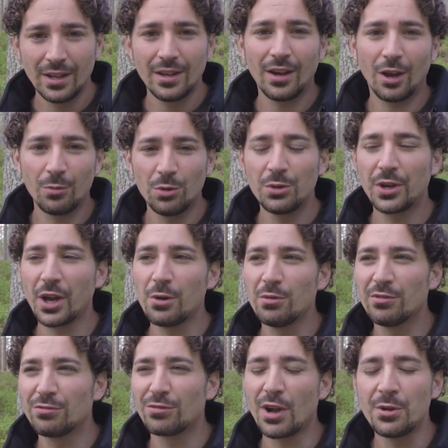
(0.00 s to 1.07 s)
I will go
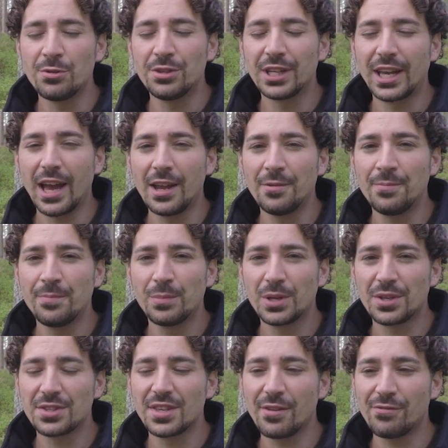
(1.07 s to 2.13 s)
with Rode again
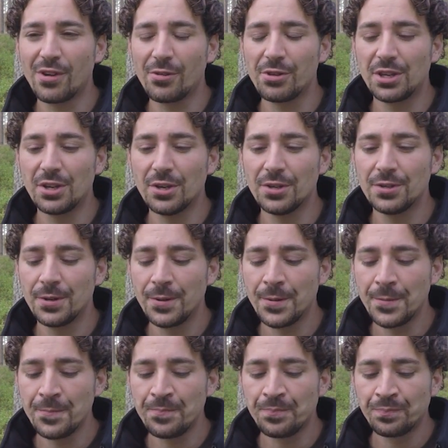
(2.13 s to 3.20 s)
because they're very good.
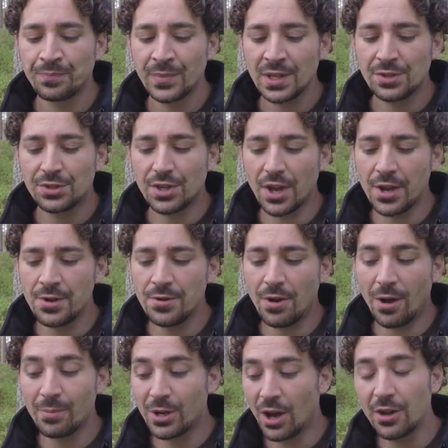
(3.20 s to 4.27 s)
So
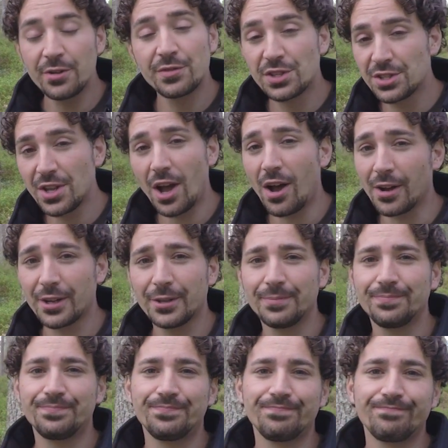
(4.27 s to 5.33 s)
I'm kind of stuck.
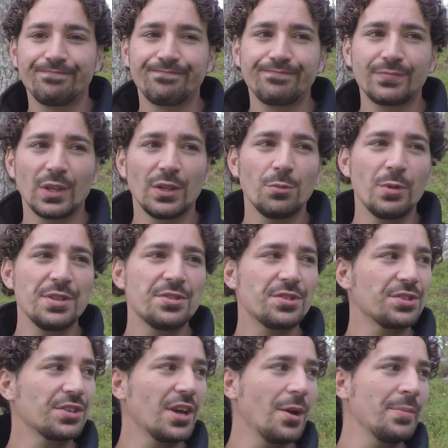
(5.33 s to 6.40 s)
The
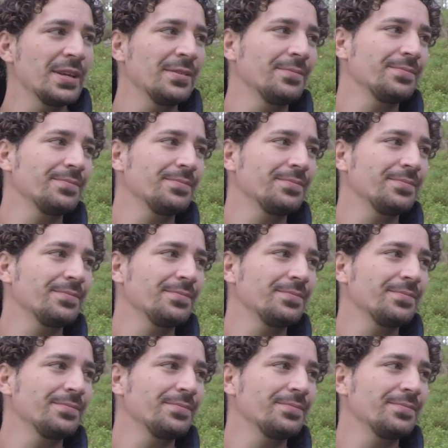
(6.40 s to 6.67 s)
winter's coming.